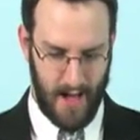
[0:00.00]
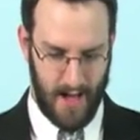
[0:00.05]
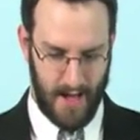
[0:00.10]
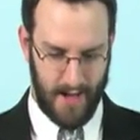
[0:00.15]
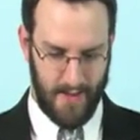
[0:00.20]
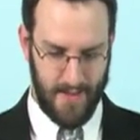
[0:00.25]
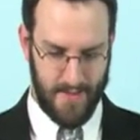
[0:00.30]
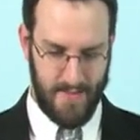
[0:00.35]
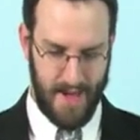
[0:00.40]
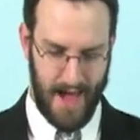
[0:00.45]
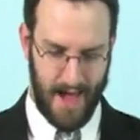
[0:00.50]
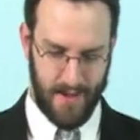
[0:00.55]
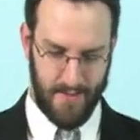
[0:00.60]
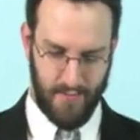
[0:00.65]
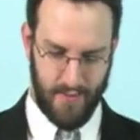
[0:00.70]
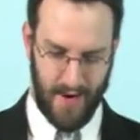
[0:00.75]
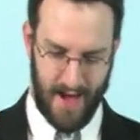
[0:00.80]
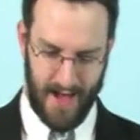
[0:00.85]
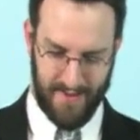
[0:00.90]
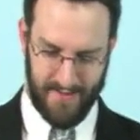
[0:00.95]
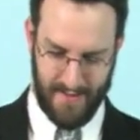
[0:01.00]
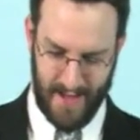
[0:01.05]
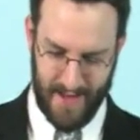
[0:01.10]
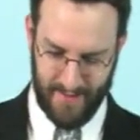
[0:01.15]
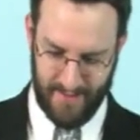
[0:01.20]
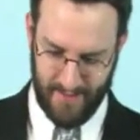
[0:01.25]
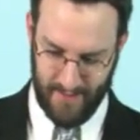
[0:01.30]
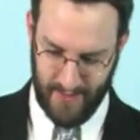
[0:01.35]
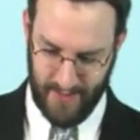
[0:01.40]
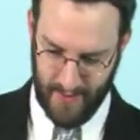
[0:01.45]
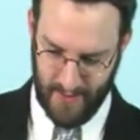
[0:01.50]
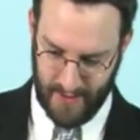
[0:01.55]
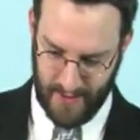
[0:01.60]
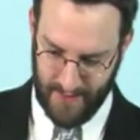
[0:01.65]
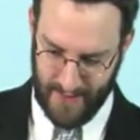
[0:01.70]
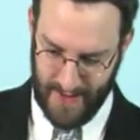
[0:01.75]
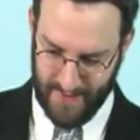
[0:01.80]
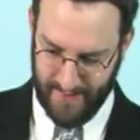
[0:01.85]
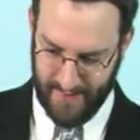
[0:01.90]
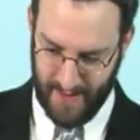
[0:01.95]
In the patent process, if you look
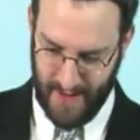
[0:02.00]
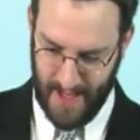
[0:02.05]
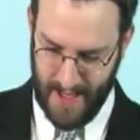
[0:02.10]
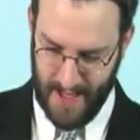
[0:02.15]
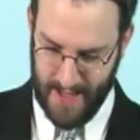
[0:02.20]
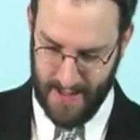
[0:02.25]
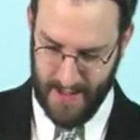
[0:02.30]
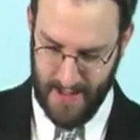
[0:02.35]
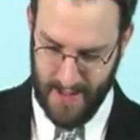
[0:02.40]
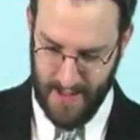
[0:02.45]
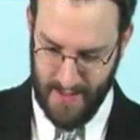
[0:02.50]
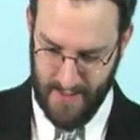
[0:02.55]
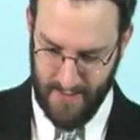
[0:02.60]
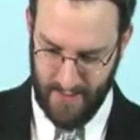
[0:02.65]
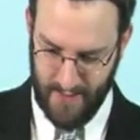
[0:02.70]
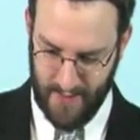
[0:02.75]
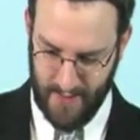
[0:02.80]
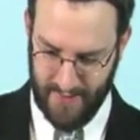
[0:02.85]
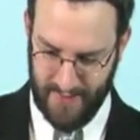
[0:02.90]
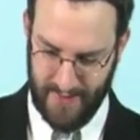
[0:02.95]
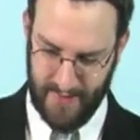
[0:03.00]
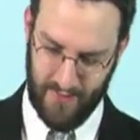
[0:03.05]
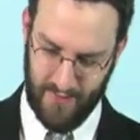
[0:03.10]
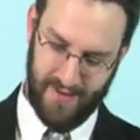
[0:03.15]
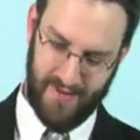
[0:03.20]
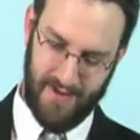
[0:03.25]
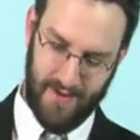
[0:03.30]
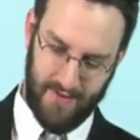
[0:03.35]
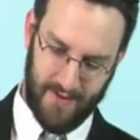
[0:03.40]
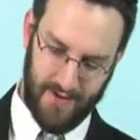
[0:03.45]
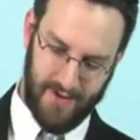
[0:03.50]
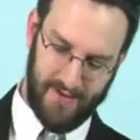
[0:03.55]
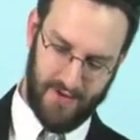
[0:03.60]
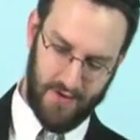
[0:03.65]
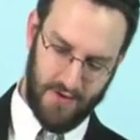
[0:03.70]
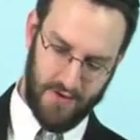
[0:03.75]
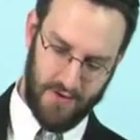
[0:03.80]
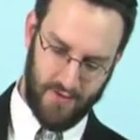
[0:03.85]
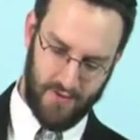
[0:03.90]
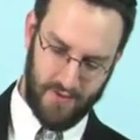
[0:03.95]
at that slide, first you receive your
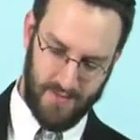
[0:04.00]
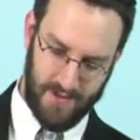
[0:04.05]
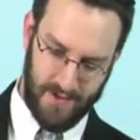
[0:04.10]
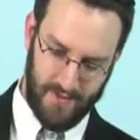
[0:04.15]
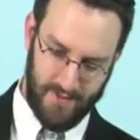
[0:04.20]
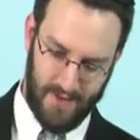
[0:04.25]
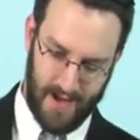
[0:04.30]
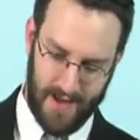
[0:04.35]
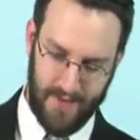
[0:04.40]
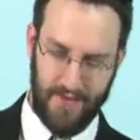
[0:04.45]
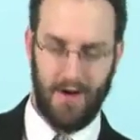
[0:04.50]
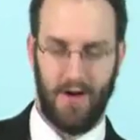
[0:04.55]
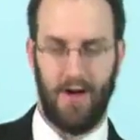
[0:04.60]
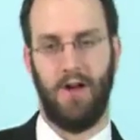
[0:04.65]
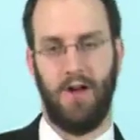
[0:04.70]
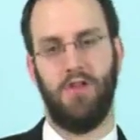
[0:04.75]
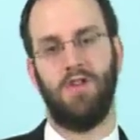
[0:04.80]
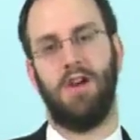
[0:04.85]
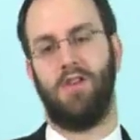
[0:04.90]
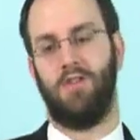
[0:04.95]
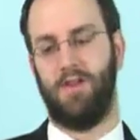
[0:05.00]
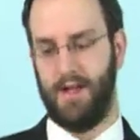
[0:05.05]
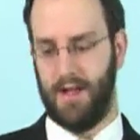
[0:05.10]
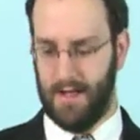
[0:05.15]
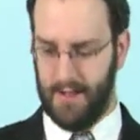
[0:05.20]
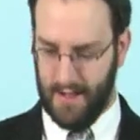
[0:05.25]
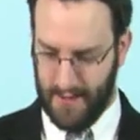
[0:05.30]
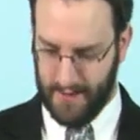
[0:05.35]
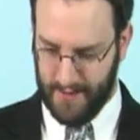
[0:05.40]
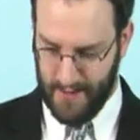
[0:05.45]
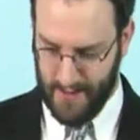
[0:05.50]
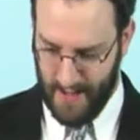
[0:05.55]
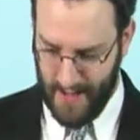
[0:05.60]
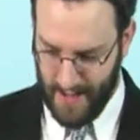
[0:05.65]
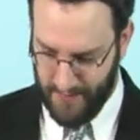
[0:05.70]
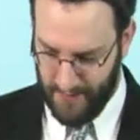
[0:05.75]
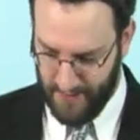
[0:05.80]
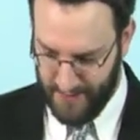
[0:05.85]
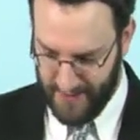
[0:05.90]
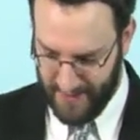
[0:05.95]
disclosure from the inventor, you generally conduct a
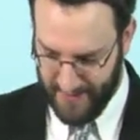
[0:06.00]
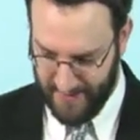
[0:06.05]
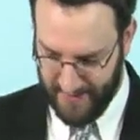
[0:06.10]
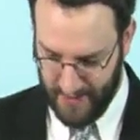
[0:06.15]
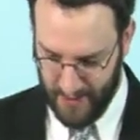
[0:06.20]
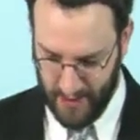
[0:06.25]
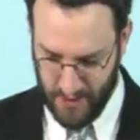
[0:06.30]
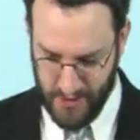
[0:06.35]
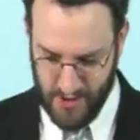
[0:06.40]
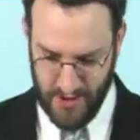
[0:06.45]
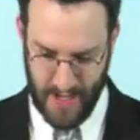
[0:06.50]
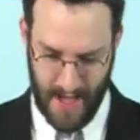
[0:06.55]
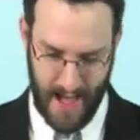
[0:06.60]
novelty search.